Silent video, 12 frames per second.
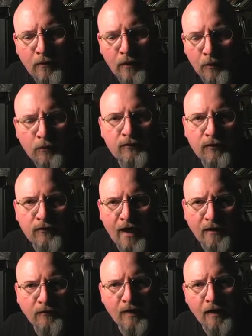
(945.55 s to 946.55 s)
and it was just
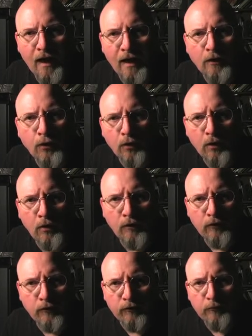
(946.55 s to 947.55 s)
accidental. I learned
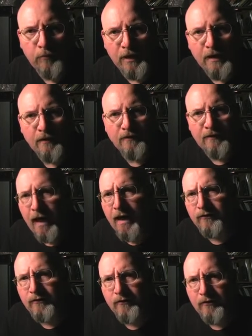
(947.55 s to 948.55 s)
to speak
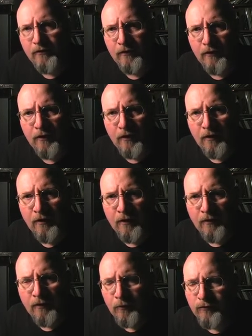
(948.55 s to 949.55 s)
test.
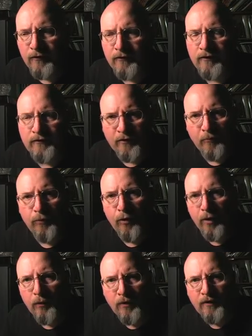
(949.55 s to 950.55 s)
There was just at some
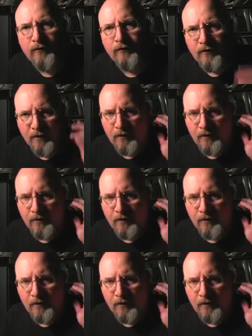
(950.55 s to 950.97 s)
point where I just